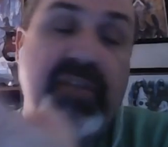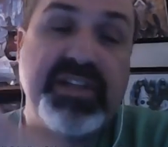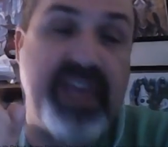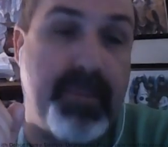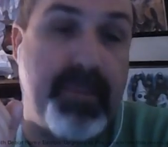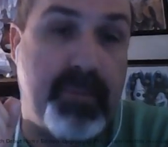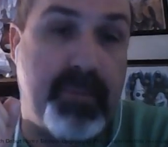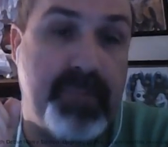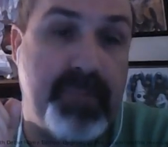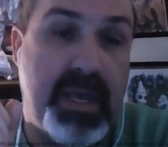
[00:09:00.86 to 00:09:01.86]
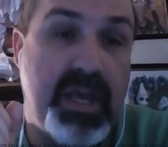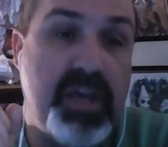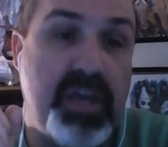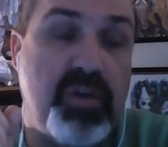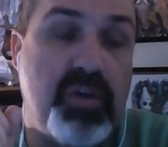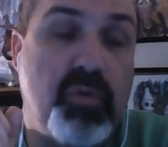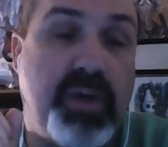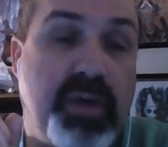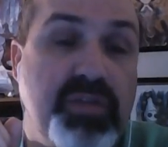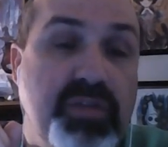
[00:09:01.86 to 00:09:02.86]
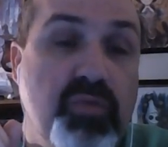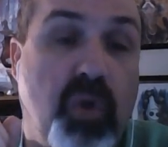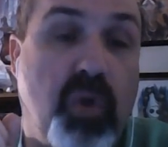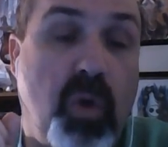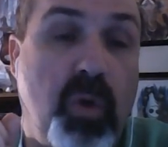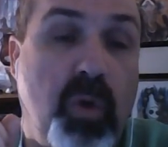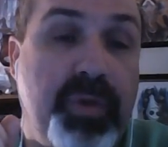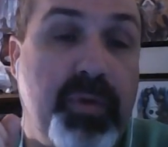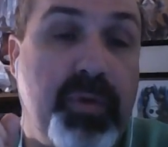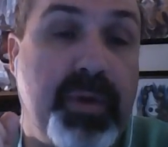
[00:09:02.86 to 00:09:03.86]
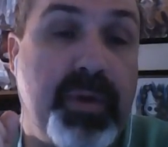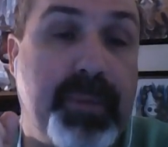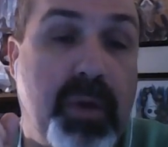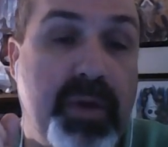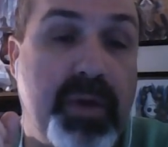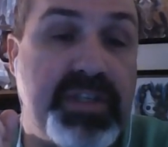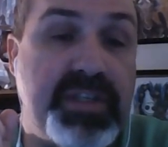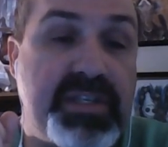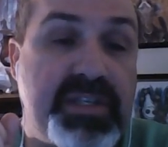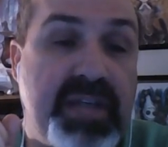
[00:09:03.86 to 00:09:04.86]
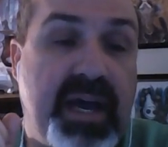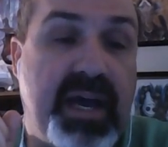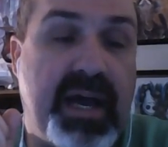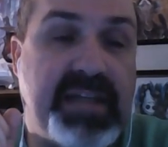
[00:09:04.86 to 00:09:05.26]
example. You want to roll through an opponent's uh,